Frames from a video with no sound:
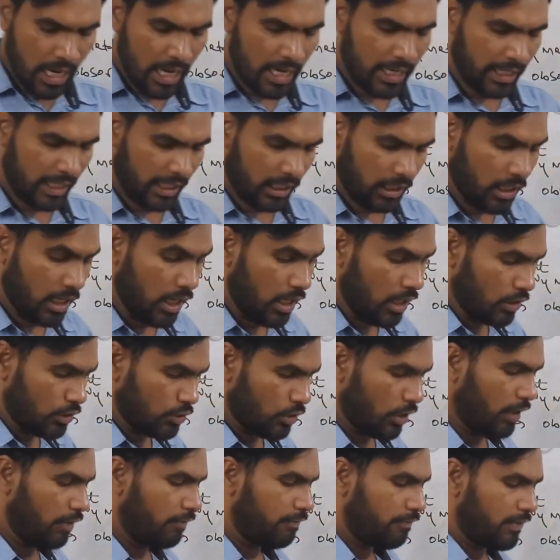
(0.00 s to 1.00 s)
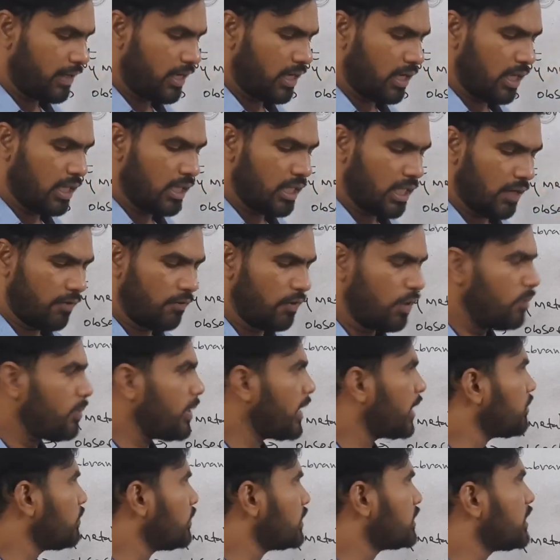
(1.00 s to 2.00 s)
right. So if at all there will be
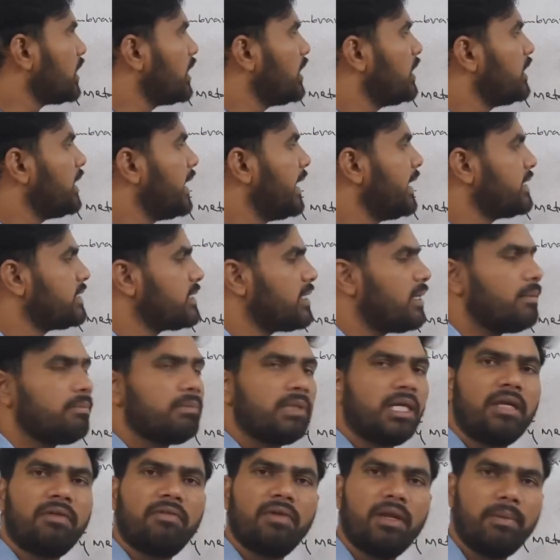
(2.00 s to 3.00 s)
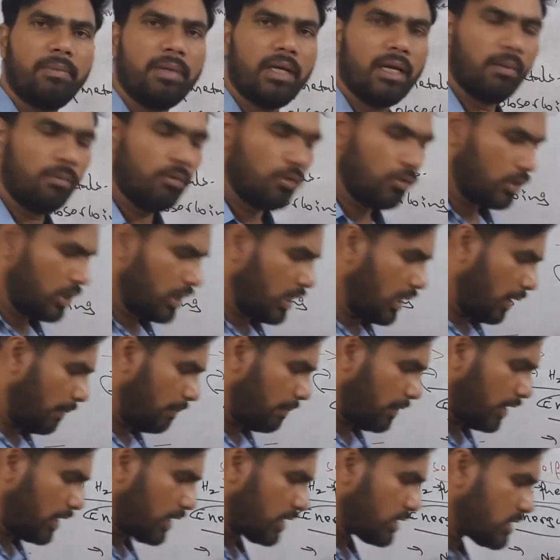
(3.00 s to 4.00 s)
a question in the exam, that will be about the
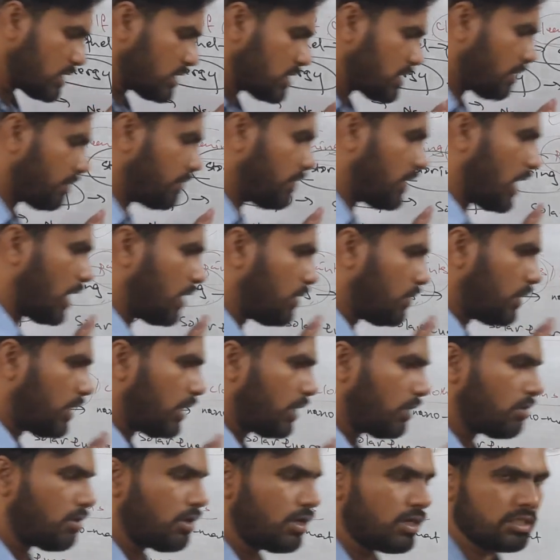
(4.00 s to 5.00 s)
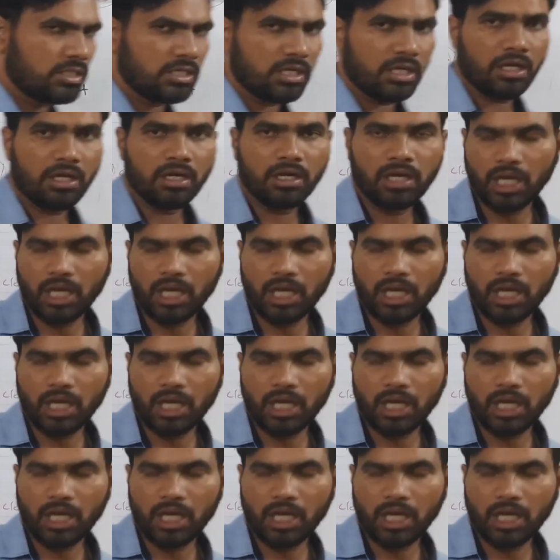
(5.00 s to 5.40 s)
applications of nanotechnology.